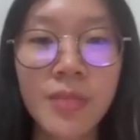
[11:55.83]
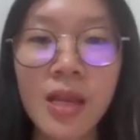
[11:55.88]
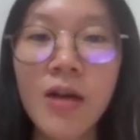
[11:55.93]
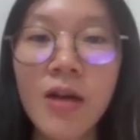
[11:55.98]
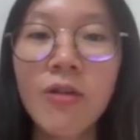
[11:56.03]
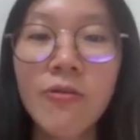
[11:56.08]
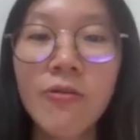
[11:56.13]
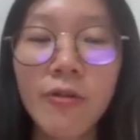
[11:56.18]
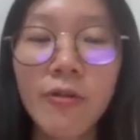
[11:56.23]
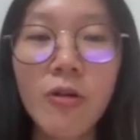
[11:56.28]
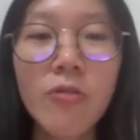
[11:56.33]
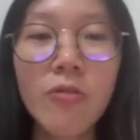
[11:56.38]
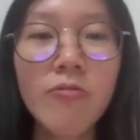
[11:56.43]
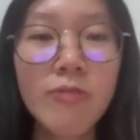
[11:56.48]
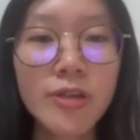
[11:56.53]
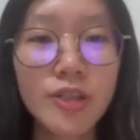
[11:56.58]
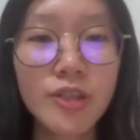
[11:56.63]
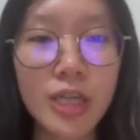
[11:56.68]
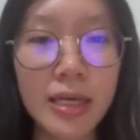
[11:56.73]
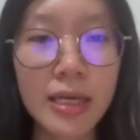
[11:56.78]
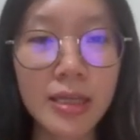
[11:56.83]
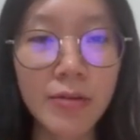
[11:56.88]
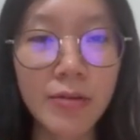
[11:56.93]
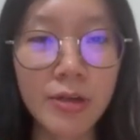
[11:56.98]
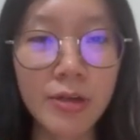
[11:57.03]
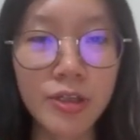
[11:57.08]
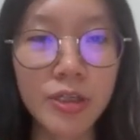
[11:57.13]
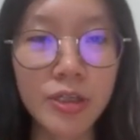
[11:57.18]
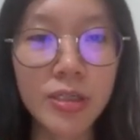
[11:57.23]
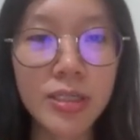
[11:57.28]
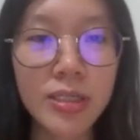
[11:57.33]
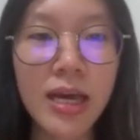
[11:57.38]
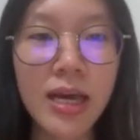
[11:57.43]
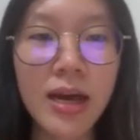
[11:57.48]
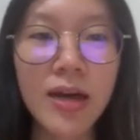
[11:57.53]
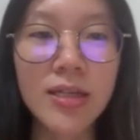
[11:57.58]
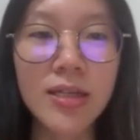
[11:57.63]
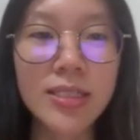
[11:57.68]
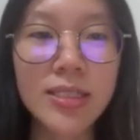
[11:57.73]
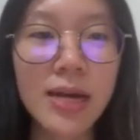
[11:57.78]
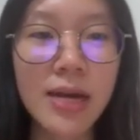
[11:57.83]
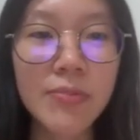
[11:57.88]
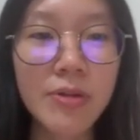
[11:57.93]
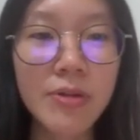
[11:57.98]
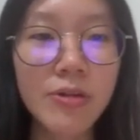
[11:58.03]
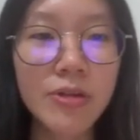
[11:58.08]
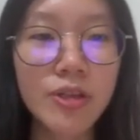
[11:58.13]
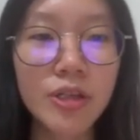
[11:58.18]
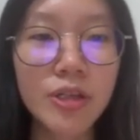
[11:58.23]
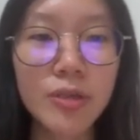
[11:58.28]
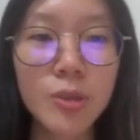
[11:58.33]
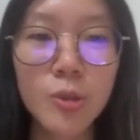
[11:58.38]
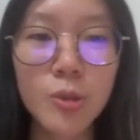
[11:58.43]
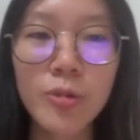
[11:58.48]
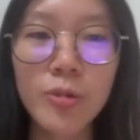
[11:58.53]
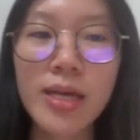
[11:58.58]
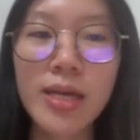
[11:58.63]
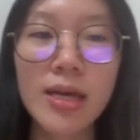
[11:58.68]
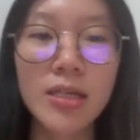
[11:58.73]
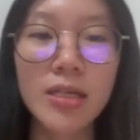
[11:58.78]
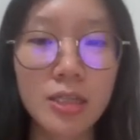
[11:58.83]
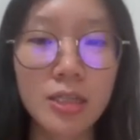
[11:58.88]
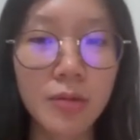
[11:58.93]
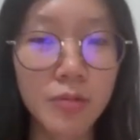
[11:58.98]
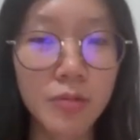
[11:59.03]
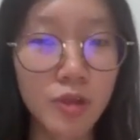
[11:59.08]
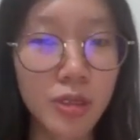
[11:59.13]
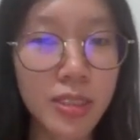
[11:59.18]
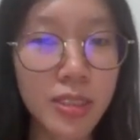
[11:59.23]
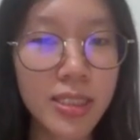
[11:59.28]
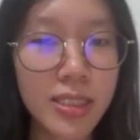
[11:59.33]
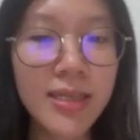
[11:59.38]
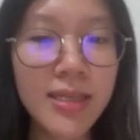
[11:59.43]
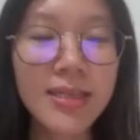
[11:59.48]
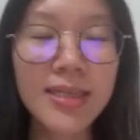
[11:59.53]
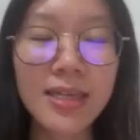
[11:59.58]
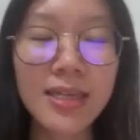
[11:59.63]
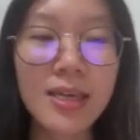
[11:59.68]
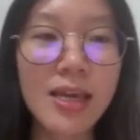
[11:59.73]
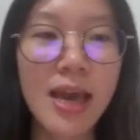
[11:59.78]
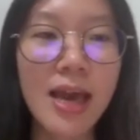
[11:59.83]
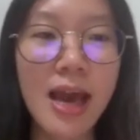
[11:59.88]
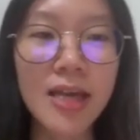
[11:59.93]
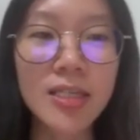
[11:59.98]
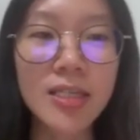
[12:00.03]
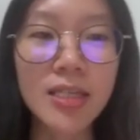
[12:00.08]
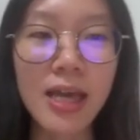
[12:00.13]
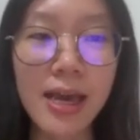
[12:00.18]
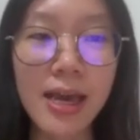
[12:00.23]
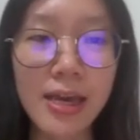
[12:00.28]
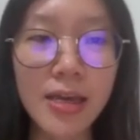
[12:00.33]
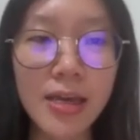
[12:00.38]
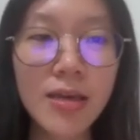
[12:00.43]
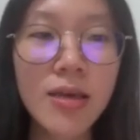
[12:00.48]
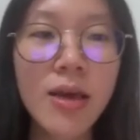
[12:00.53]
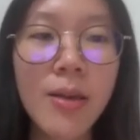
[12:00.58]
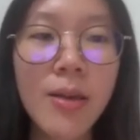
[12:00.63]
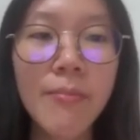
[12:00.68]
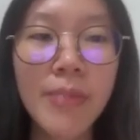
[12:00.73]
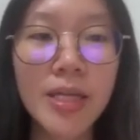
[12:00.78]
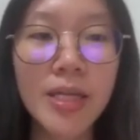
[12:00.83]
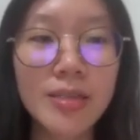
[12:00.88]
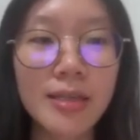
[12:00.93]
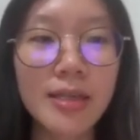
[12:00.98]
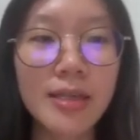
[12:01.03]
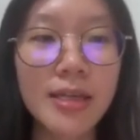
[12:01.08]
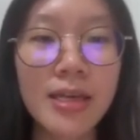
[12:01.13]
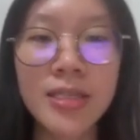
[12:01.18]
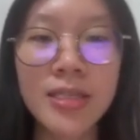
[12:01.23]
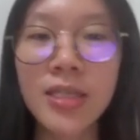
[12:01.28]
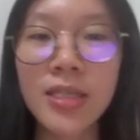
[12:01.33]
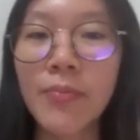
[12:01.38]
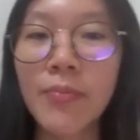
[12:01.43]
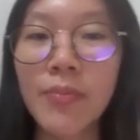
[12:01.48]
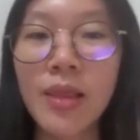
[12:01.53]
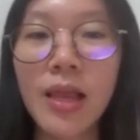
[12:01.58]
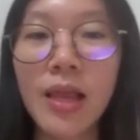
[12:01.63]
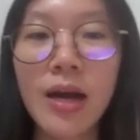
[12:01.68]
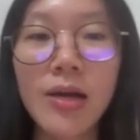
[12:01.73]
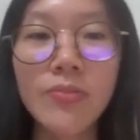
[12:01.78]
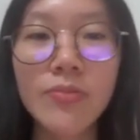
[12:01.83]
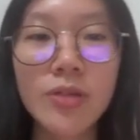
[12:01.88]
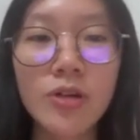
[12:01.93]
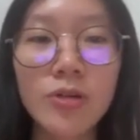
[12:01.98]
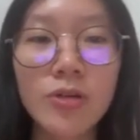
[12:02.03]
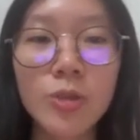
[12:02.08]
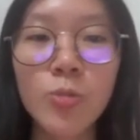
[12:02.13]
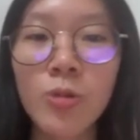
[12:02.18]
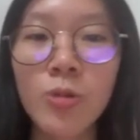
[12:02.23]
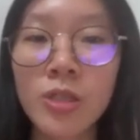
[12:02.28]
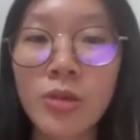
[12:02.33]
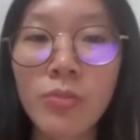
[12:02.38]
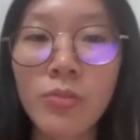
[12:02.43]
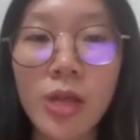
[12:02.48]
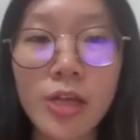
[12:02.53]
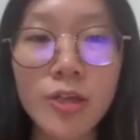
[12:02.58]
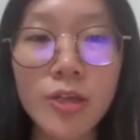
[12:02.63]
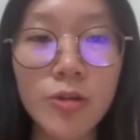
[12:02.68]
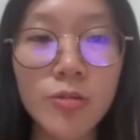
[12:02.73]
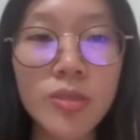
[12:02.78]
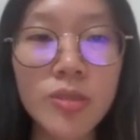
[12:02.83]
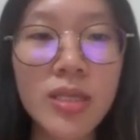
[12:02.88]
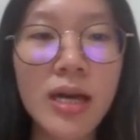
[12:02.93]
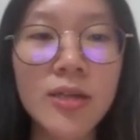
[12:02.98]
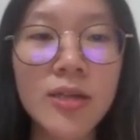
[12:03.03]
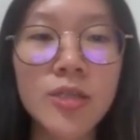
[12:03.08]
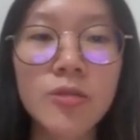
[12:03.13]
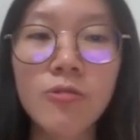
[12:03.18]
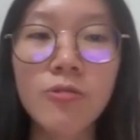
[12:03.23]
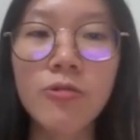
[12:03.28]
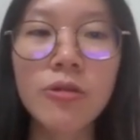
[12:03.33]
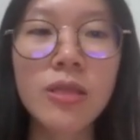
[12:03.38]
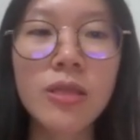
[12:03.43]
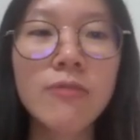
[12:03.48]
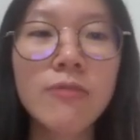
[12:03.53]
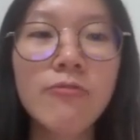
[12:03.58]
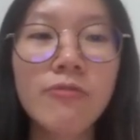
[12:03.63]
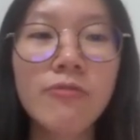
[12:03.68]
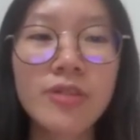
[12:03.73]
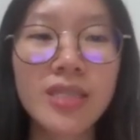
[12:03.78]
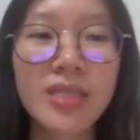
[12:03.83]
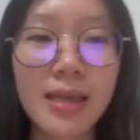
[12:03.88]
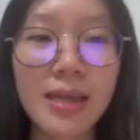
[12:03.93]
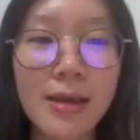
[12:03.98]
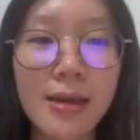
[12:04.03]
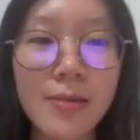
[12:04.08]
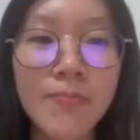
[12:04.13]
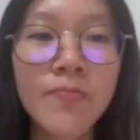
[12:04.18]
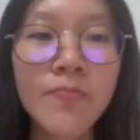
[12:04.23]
For regenerations, a temperature swing adsorption method is applied because water molecules are strongly retained